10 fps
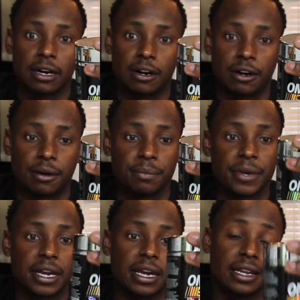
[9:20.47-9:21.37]

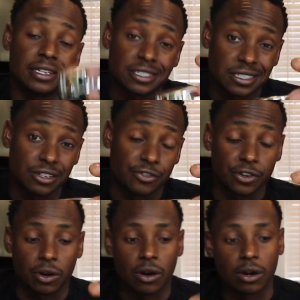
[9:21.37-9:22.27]
And it's good
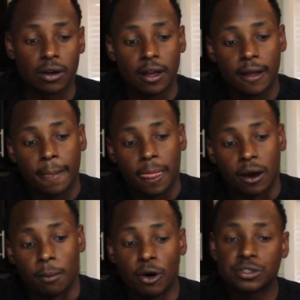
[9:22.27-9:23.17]
for your heart.
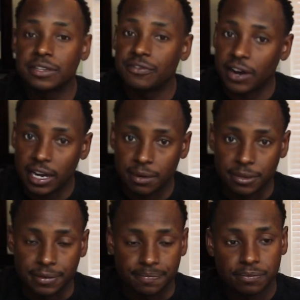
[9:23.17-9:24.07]
A
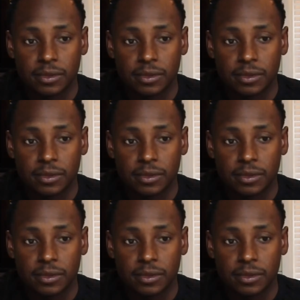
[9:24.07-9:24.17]
multivitamin.